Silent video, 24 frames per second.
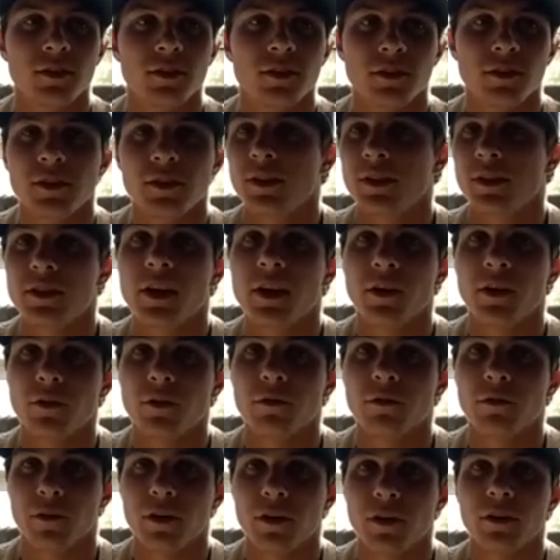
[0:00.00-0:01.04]
it's hitter
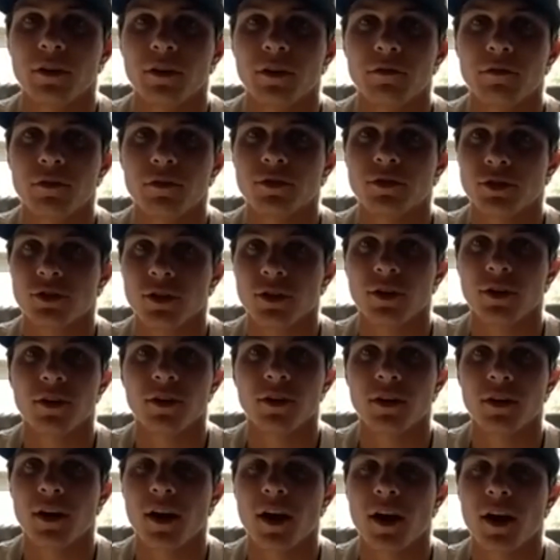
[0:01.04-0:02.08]
friendly for sure,
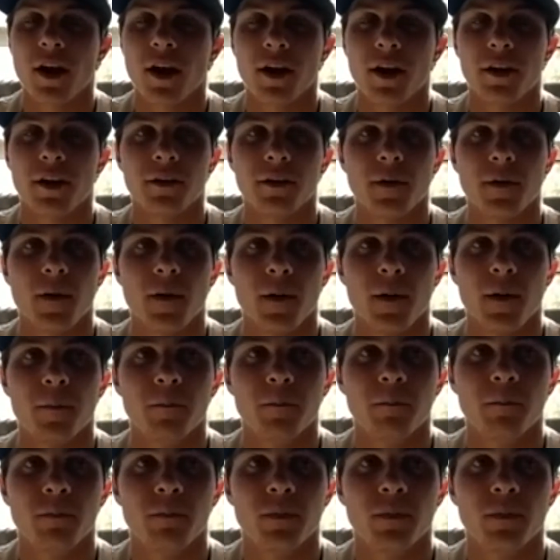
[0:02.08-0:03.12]
and
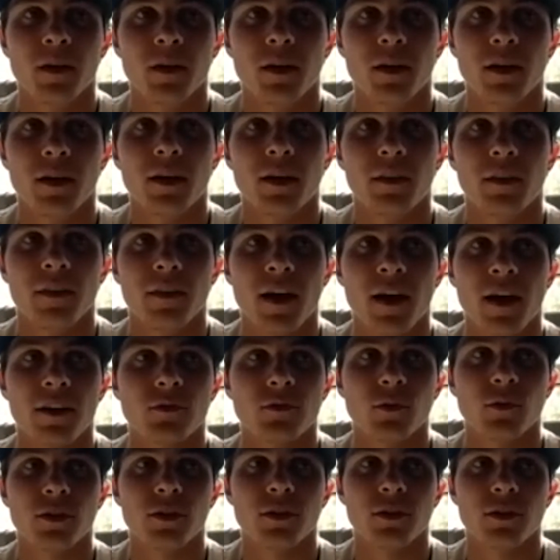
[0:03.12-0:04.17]
um, that's
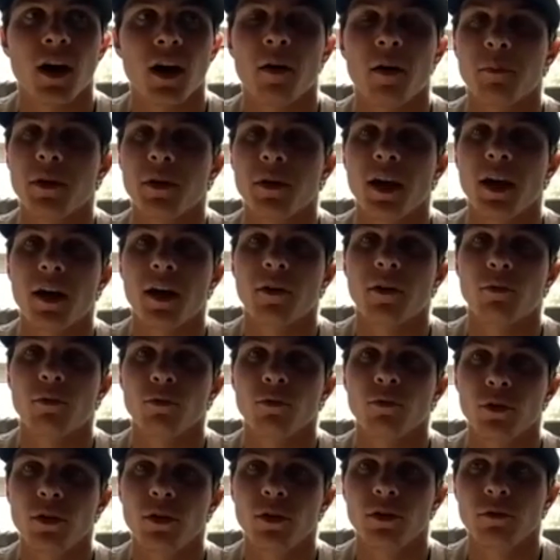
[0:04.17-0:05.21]
what taught me how to
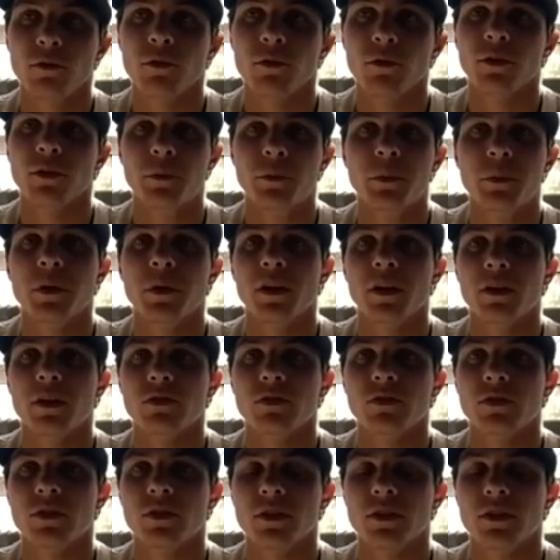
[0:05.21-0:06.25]
really, really
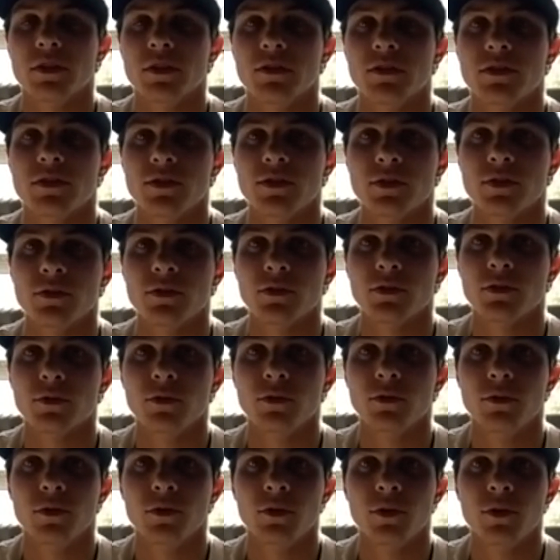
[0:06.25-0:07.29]
pitch is to
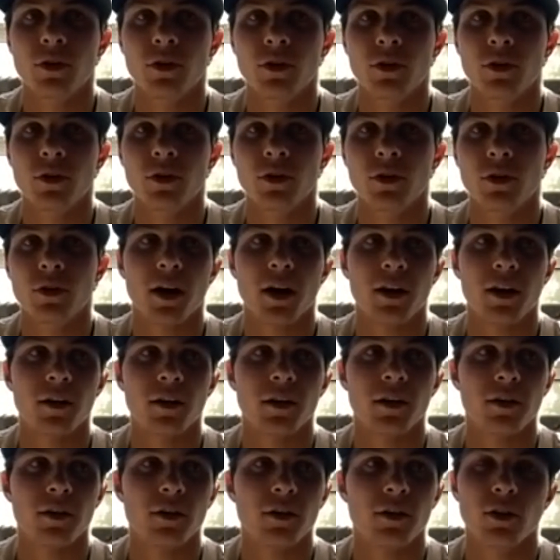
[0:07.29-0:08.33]
you got
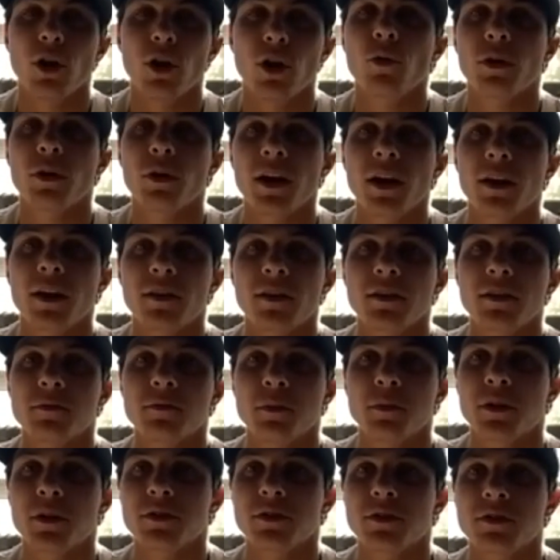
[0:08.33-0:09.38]
to locate these
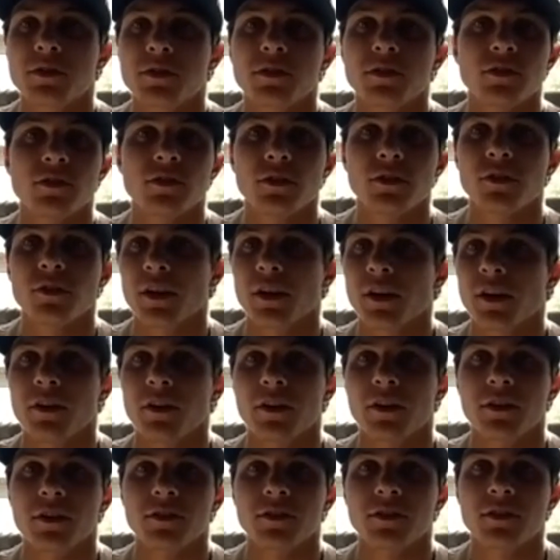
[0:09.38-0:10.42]
pitches in certain
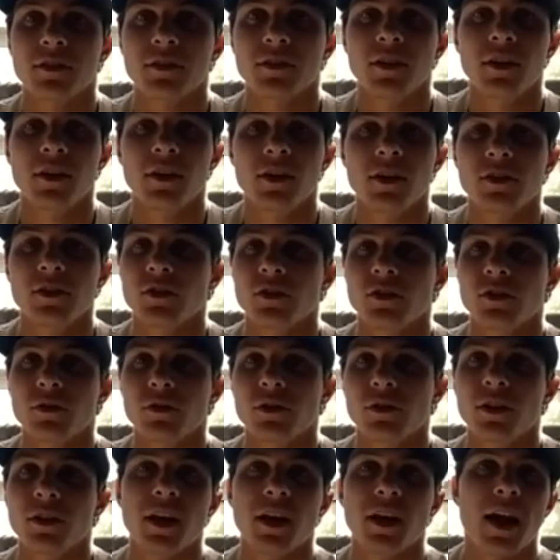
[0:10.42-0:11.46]
areas so you,
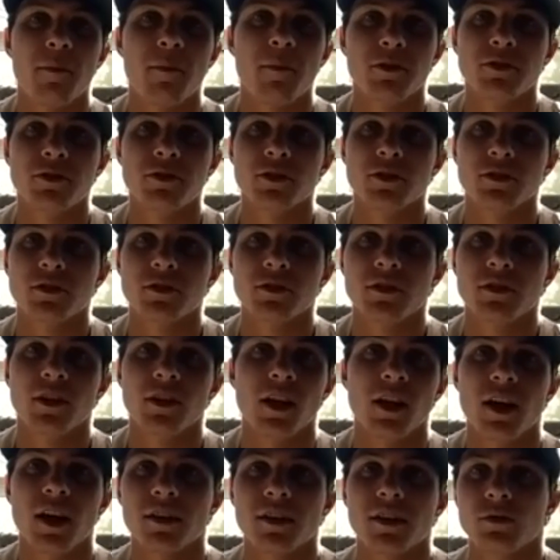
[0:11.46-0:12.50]
the damage is
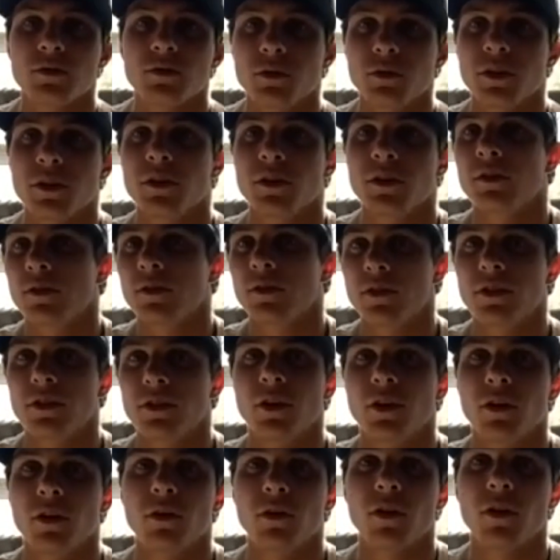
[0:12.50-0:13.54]
less when, you
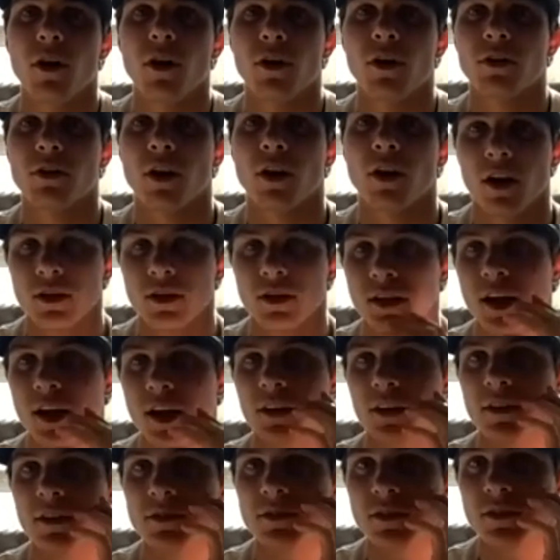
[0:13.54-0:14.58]
know, hard
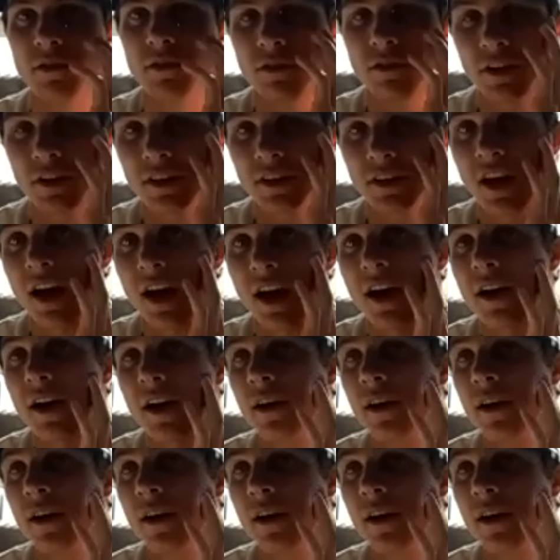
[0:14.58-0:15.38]
contact and stuff like that.